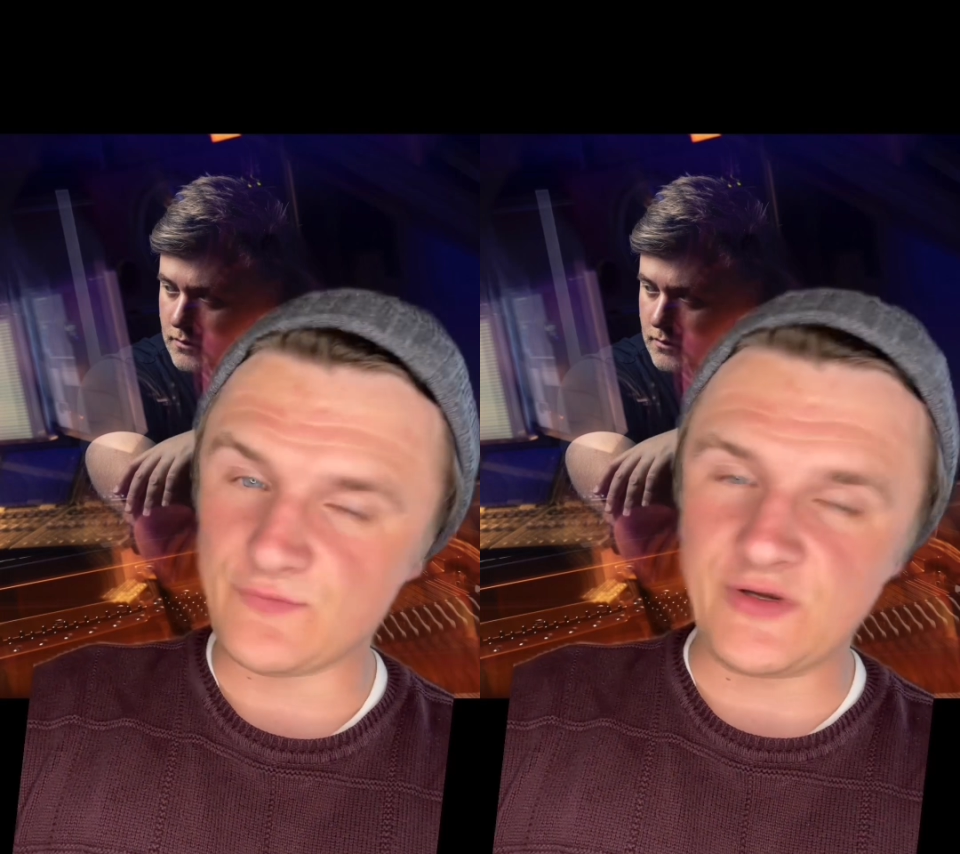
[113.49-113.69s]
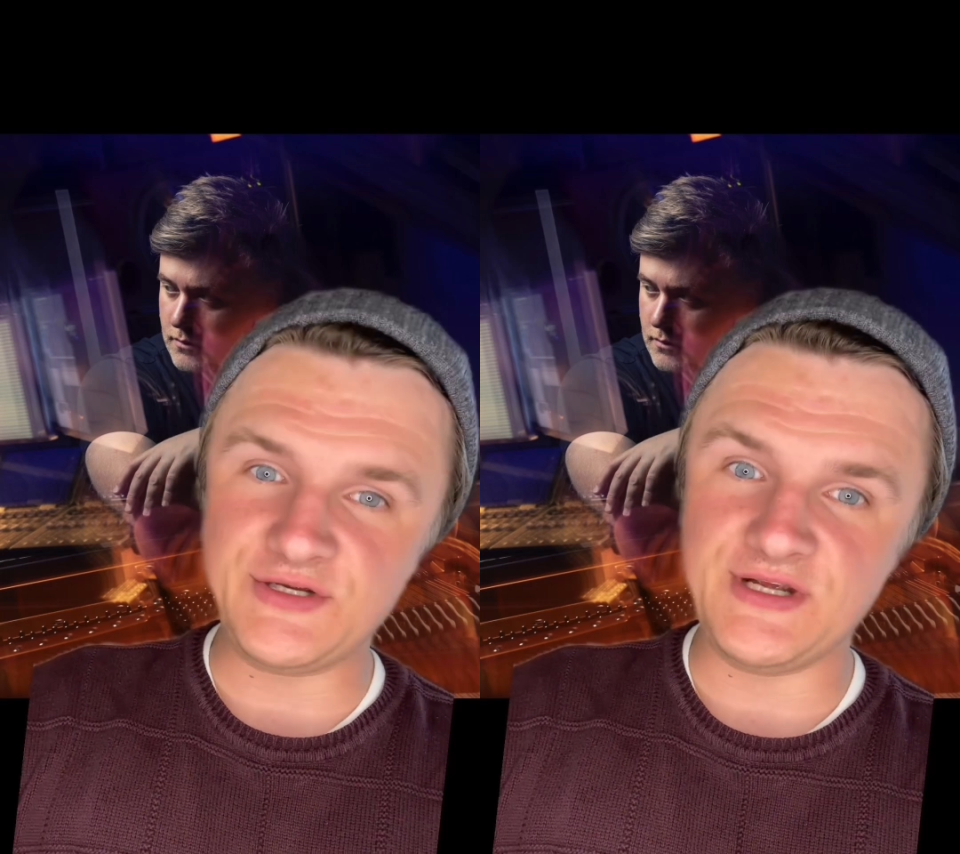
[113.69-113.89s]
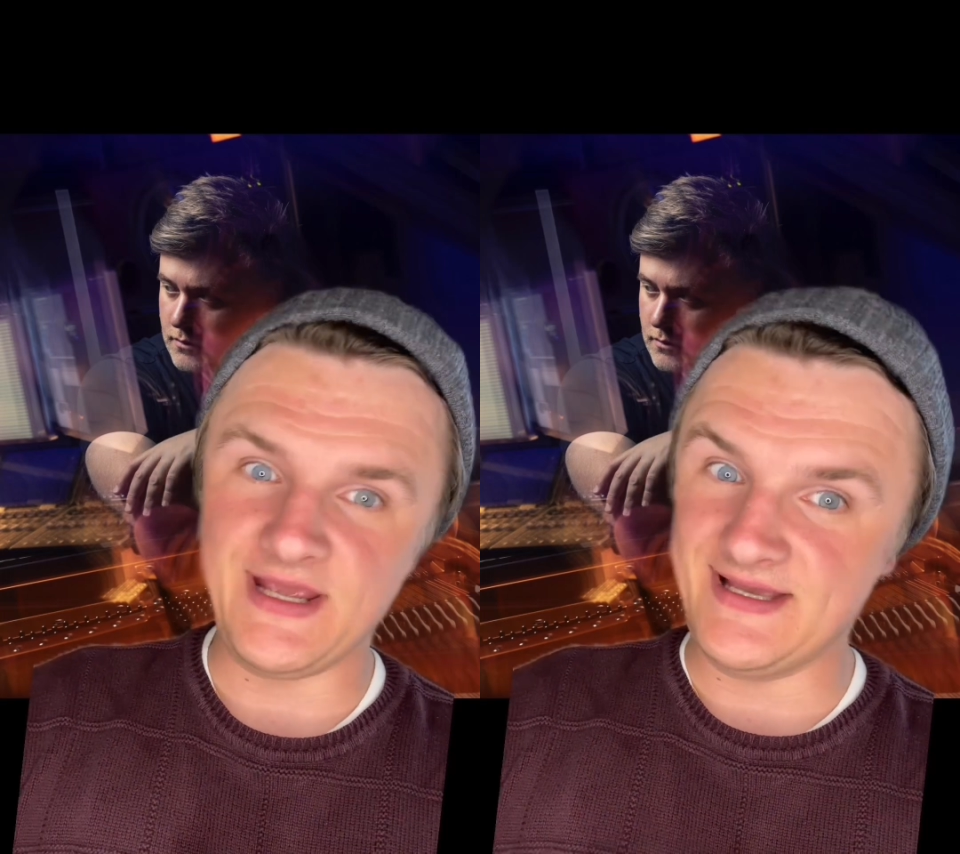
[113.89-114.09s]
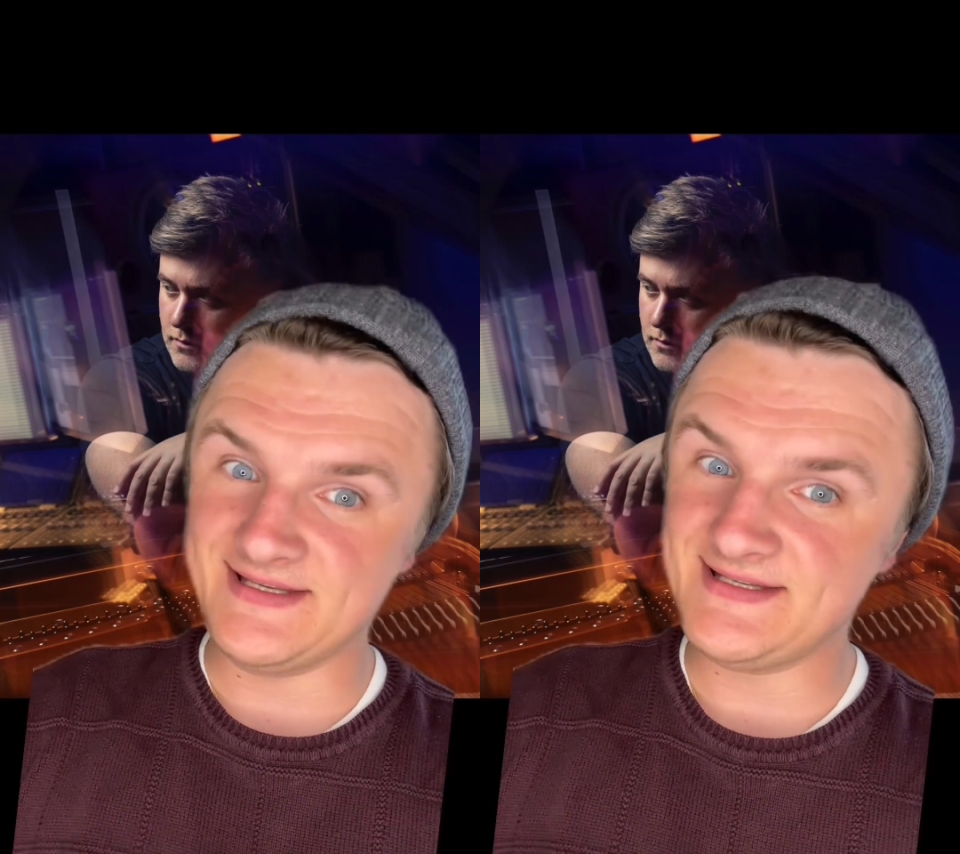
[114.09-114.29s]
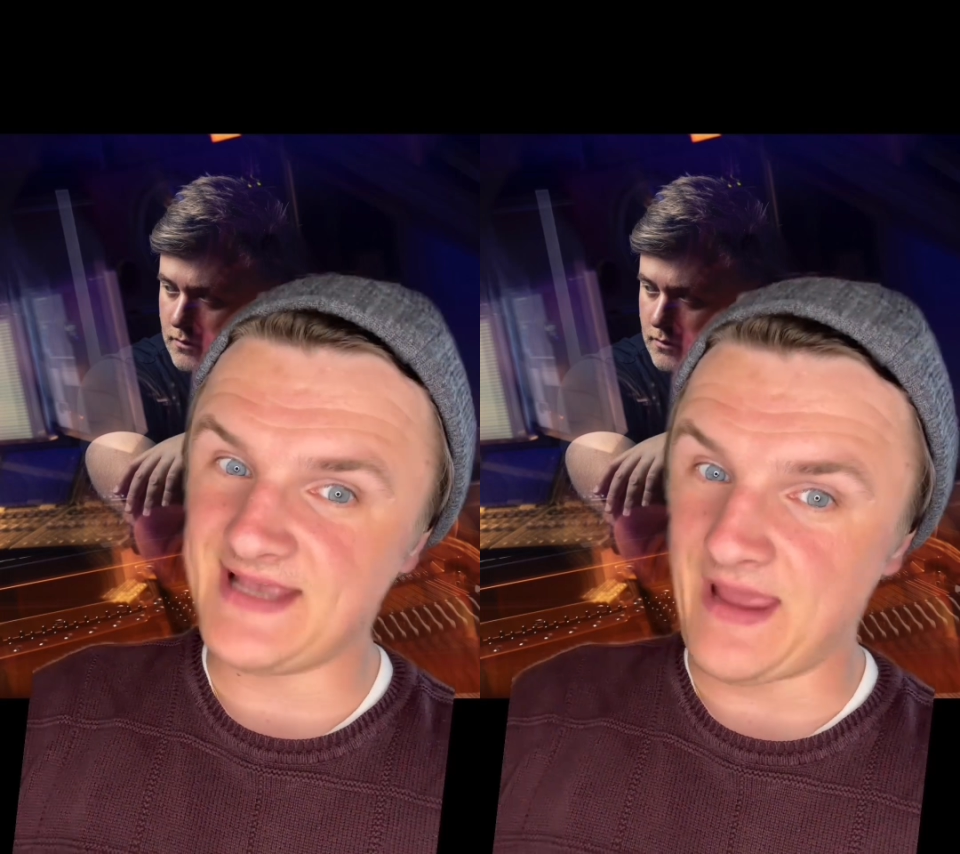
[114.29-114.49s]
which
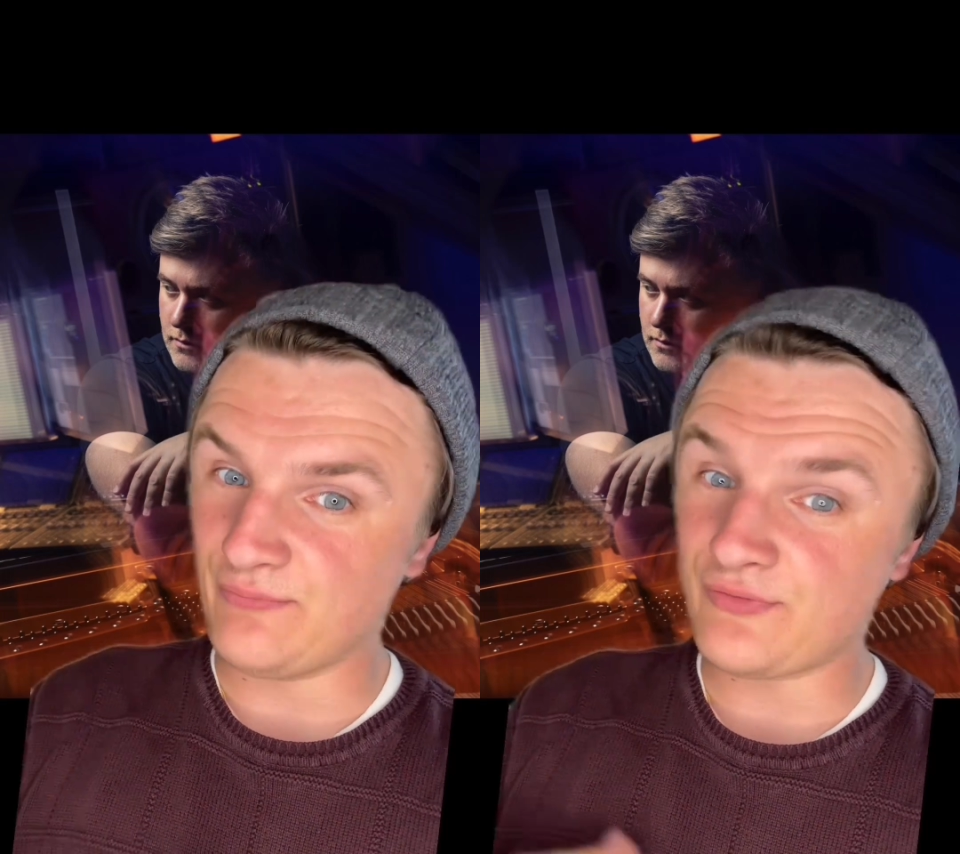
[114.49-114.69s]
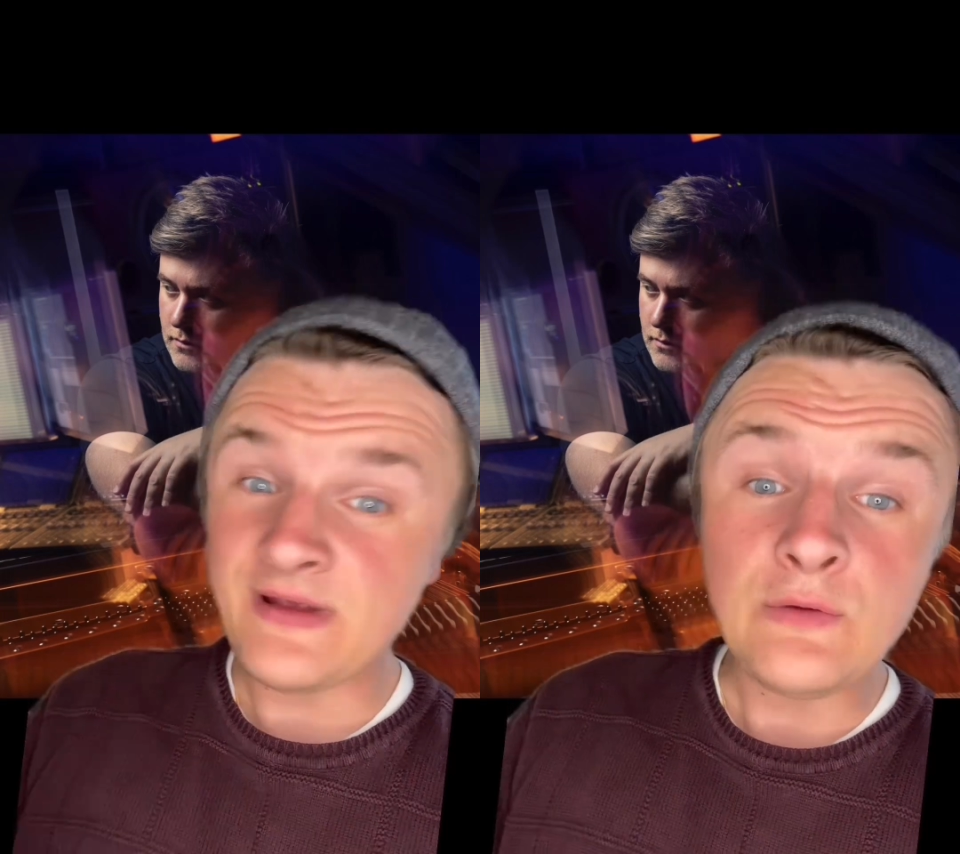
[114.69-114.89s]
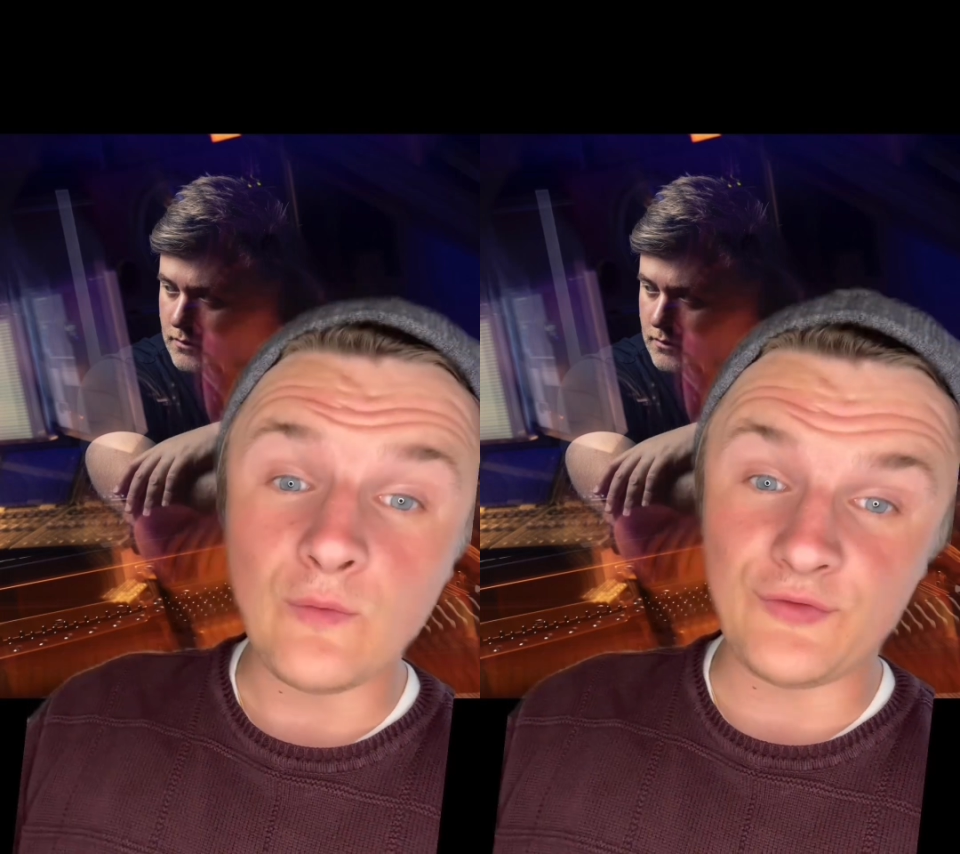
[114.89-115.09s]
is a prequel